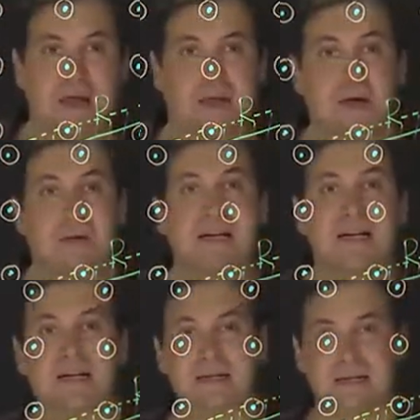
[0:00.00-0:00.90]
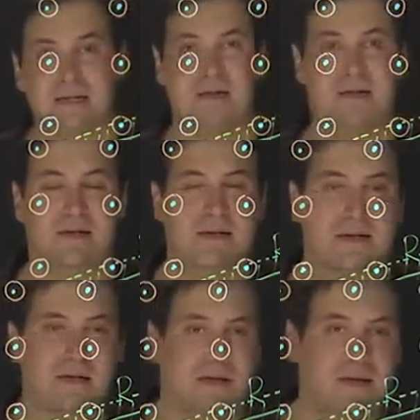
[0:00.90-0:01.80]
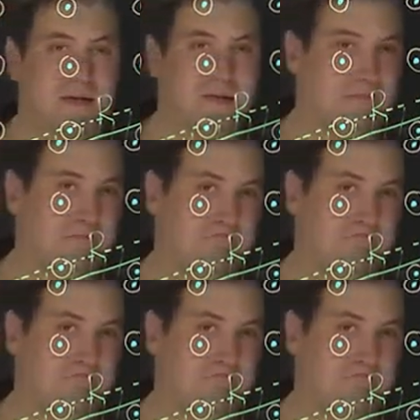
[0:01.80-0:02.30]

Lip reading: there is a